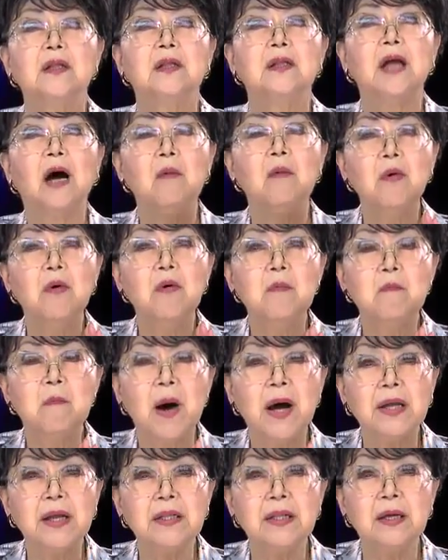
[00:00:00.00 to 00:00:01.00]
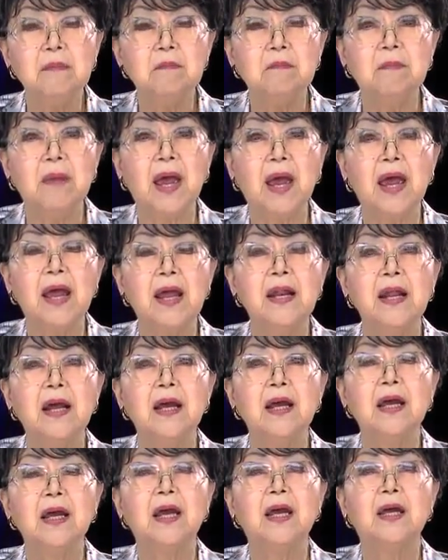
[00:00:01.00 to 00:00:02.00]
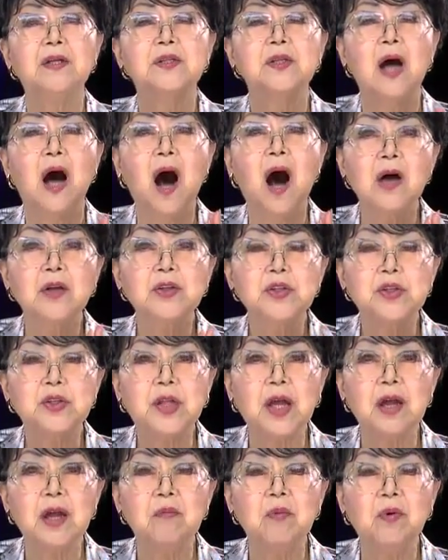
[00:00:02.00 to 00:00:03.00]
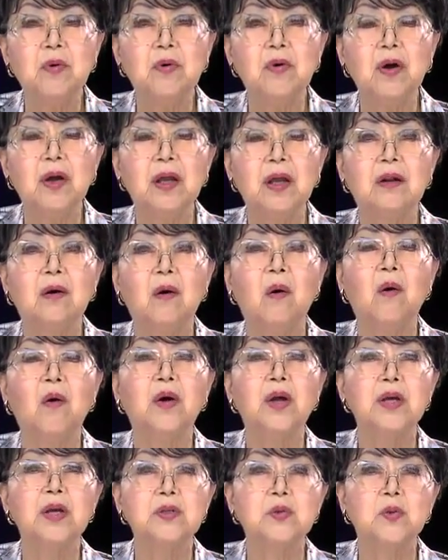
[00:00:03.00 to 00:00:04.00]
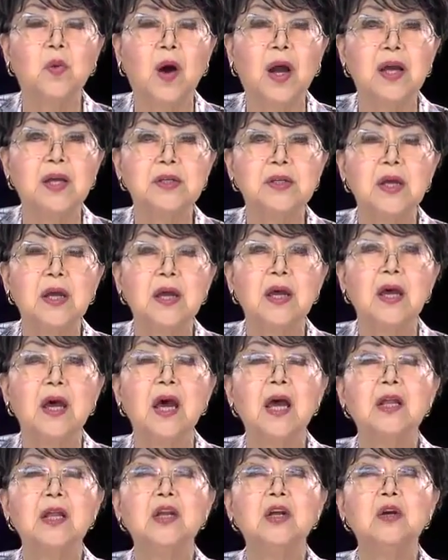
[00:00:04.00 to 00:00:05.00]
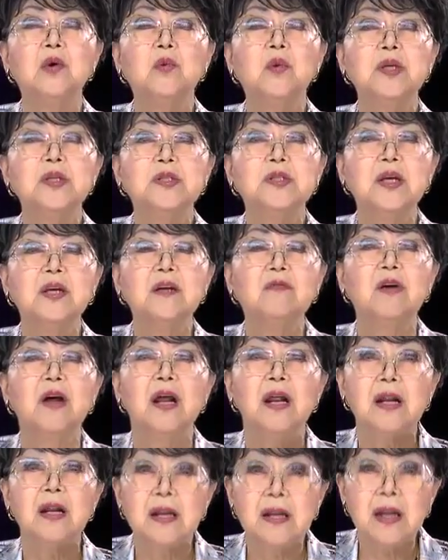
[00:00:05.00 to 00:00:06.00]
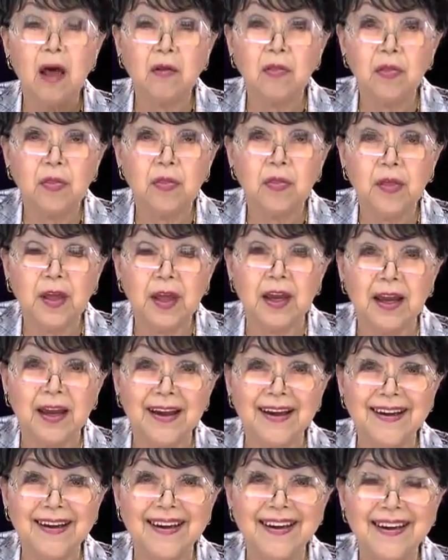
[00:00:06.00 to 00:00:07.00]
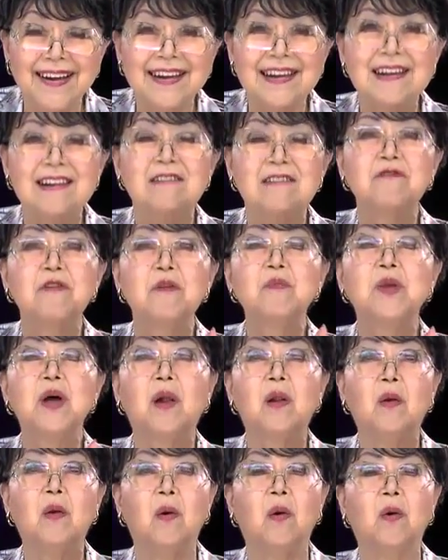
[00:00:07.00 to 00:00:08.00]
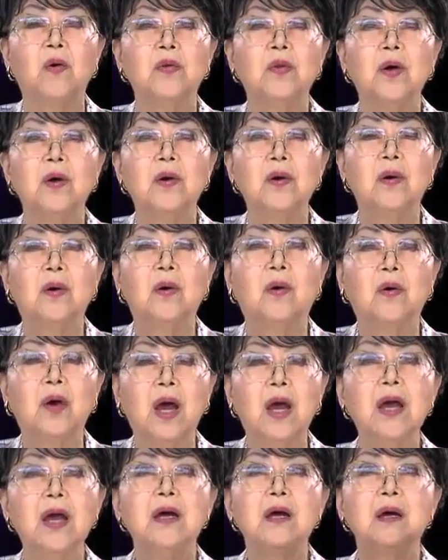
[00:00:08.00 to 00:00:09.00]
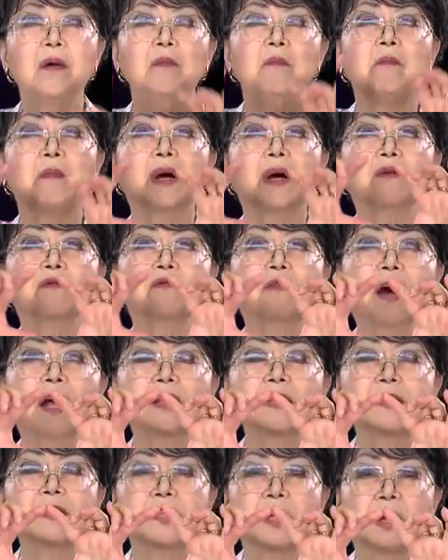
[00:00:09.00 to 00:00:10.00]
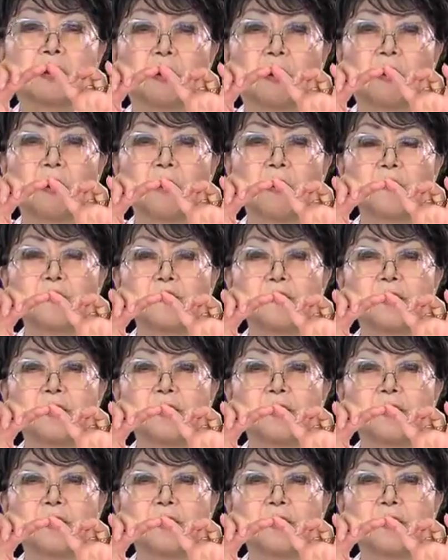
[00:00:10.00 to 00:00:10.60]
Double minded man is unstable in all his ways, and you receive nothing from the Lord. Okay? Big fat zero.